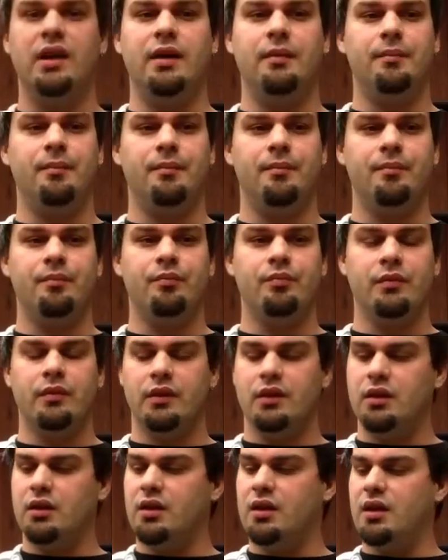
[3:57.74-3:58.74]
it,
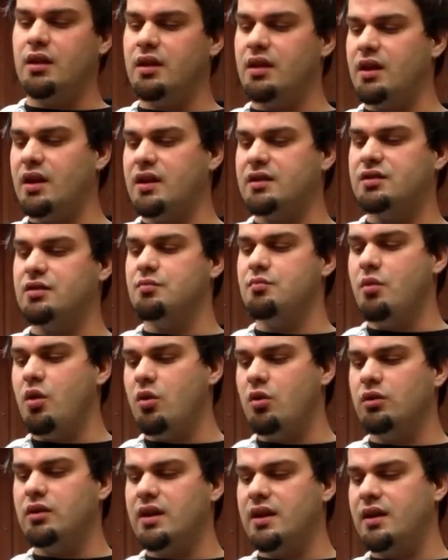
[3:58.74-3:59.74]
and then as you
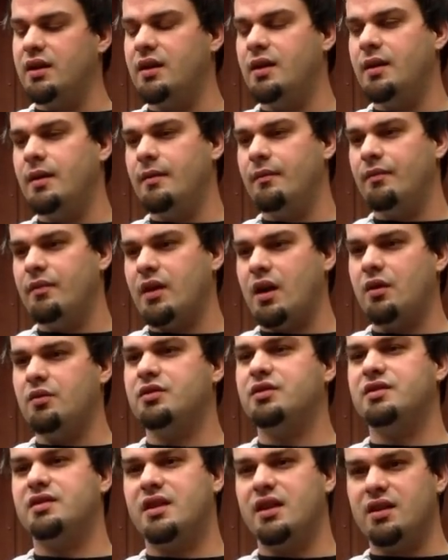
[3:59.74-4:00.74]
mold it, I
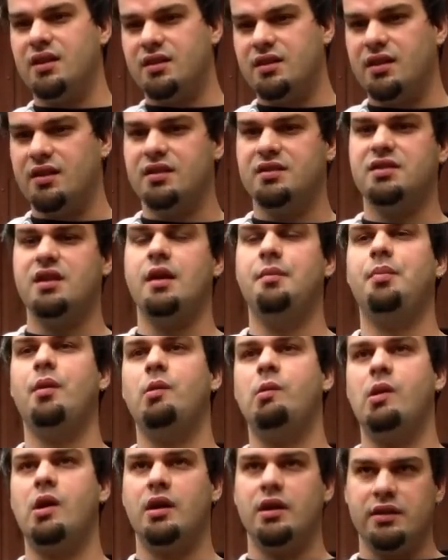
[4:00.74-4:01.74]
was just getting it to the shape
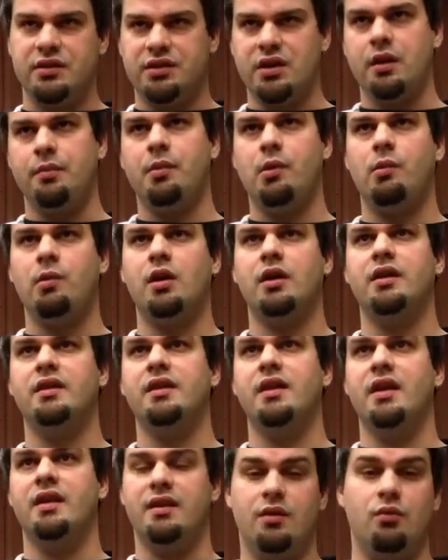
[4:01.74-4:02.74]
I
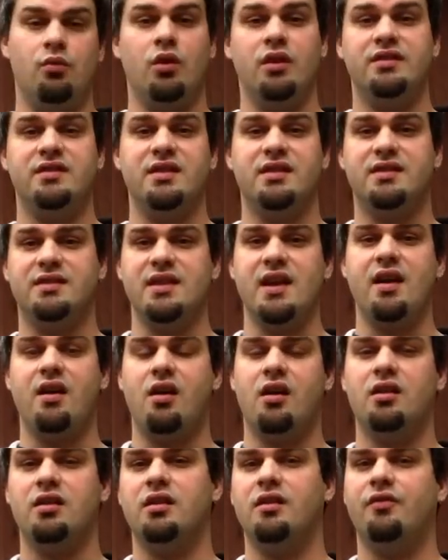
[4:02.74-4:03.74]
wanted, then once it set
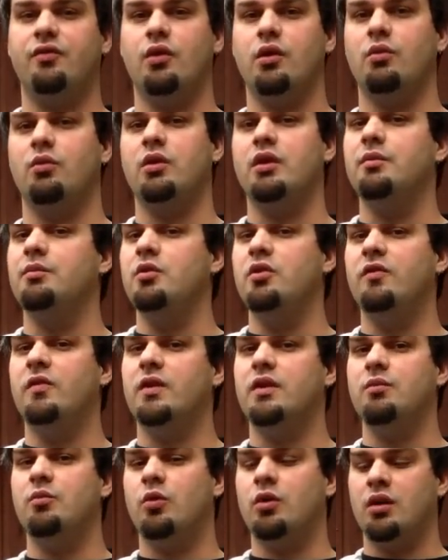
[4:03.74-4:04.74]
hard enough where it wouldn't move
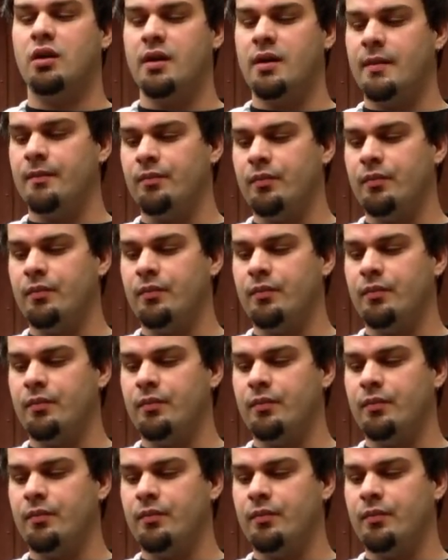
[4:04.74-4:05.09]
anymore,